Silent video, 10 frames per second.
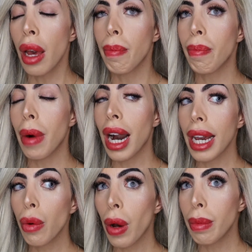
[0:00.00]

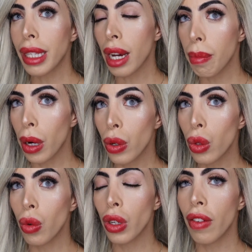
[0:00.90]
My website
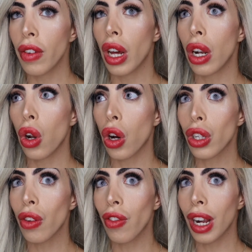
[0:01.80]
post will give you a
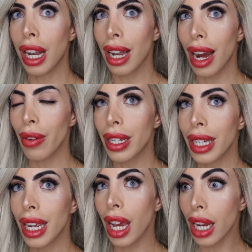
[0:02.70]
lot of
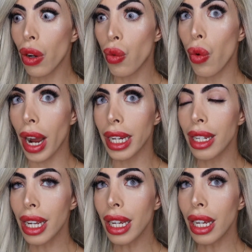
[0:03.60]
clarity in
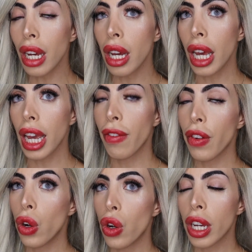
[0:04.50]
writing
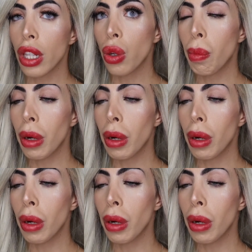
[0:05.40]
if you're looking to